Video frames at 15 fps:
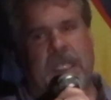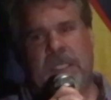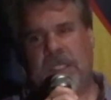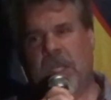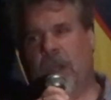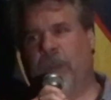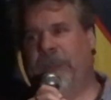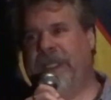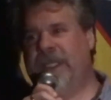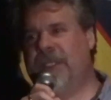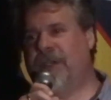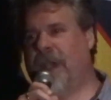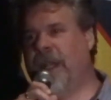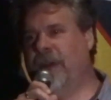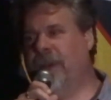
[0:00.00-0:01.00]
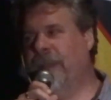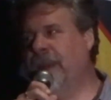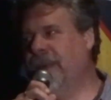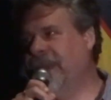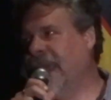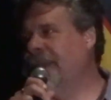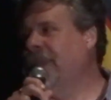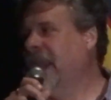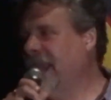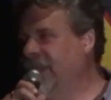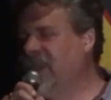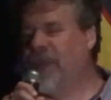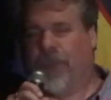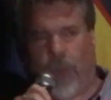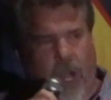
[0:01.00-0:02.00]
So please try to remember that. My name
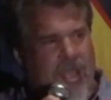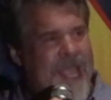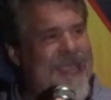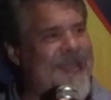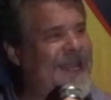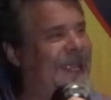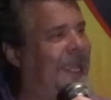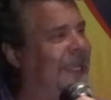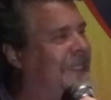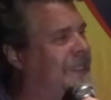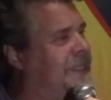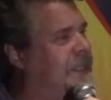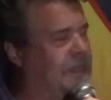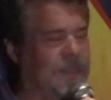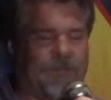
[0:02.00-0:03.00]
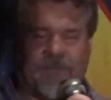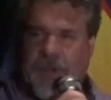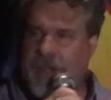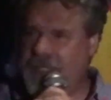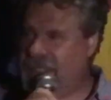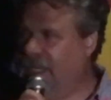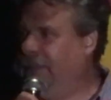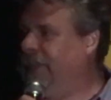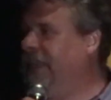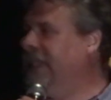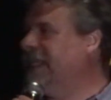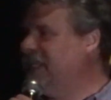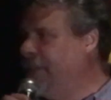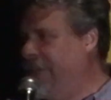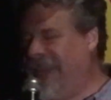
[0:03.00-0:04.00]
is Brian. It's very simple.
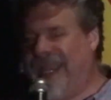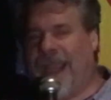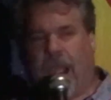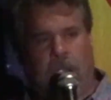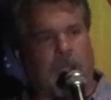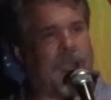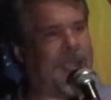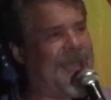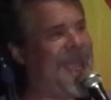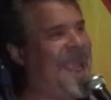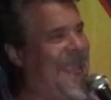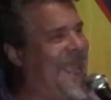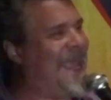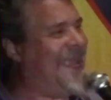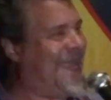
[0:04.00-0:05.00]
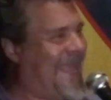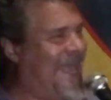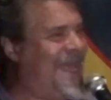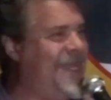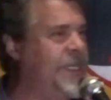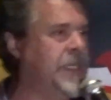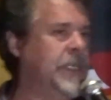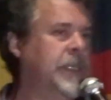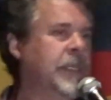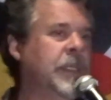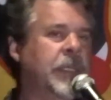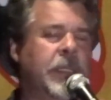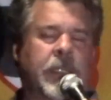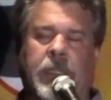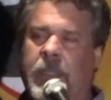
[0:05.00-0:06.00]
It's B-R-I-A-N.
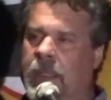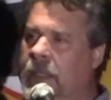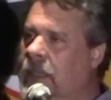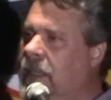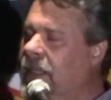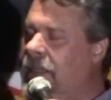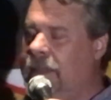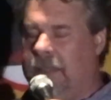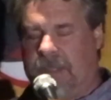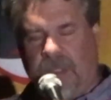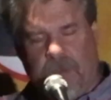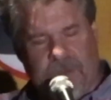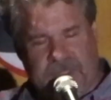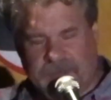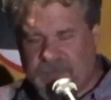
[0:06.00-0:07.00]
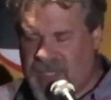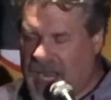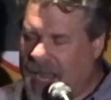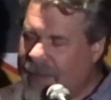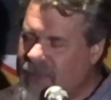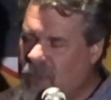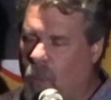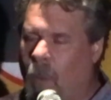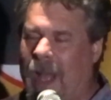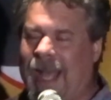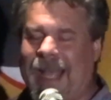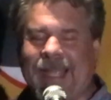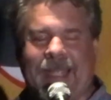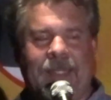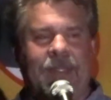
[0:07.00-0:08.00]
There's sometimes
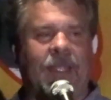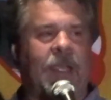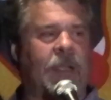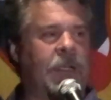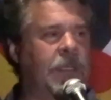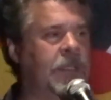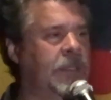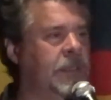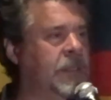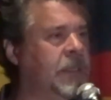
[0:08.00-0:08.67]
Y in there.